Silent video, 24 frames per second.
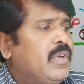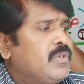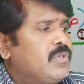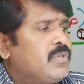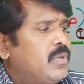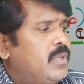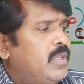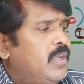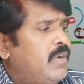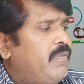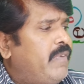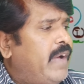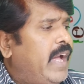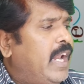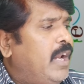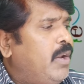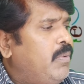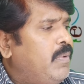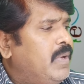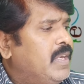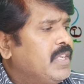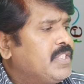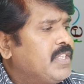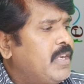So the
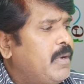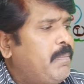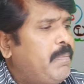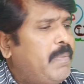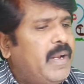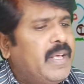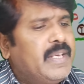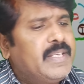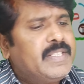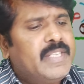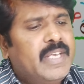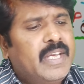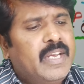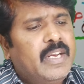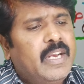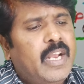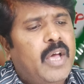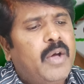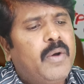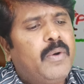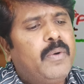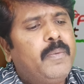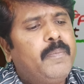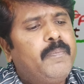value is replacing
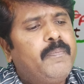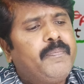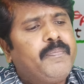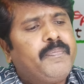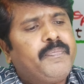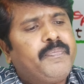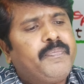now